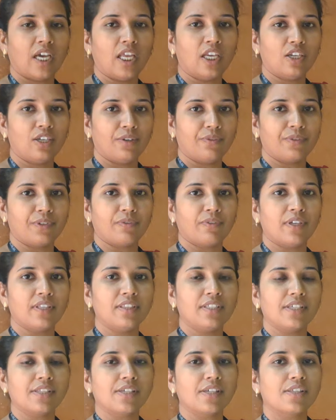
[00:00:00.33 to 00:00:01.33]
Hello
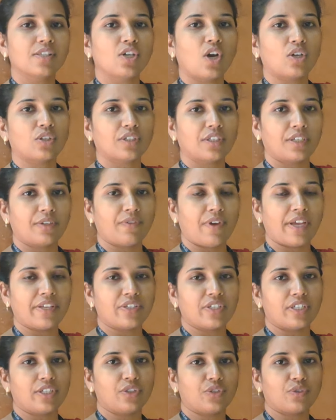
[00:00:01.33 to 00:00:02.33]
everyone, this is Dr.
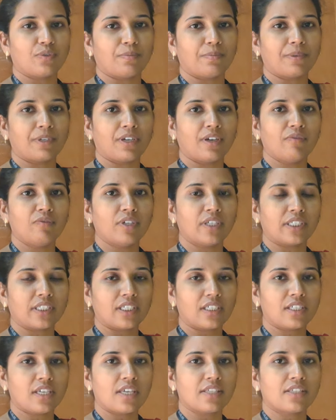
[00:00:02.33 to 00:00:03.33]
Evangeline Supriya
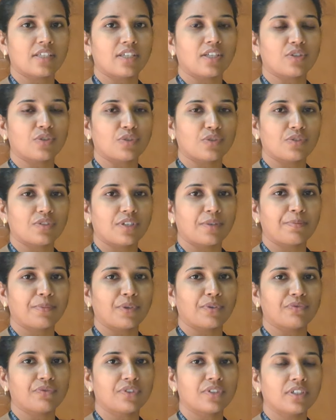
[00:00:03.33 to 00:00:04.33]
working as an associate
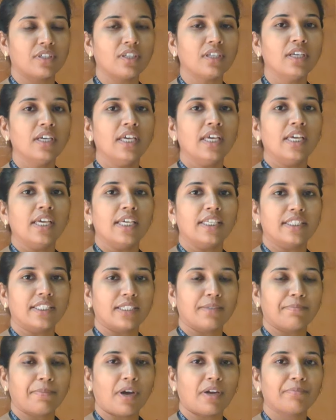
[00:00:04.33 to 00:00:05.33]
professor in
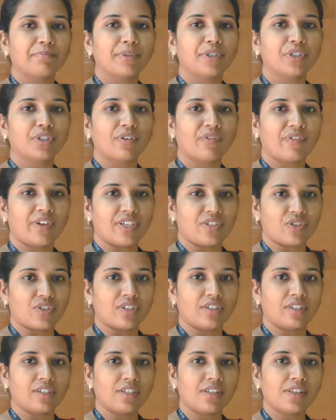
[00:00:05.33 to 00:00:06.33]
the Department of
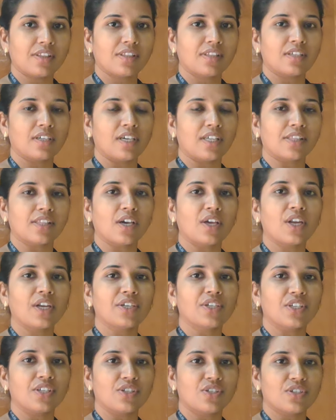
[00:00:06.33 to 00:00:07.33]
H&S,
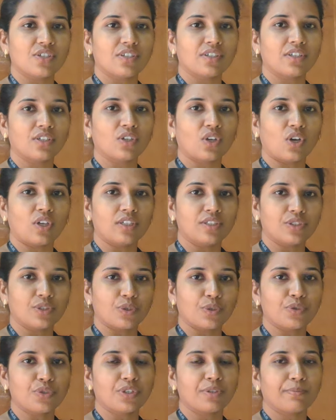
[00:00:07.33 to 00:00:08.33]
SRIT Engineering
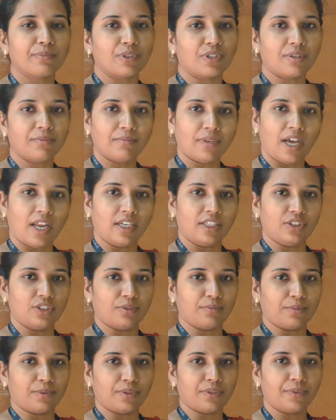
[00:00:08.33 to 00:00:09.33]
College, Rotripuram,
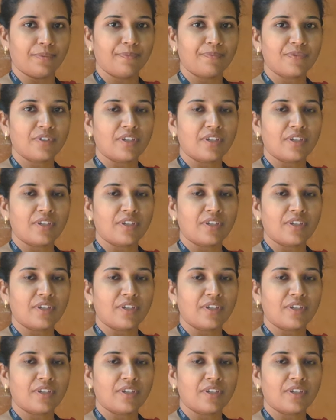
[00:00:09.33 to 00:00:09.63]
Anantapur.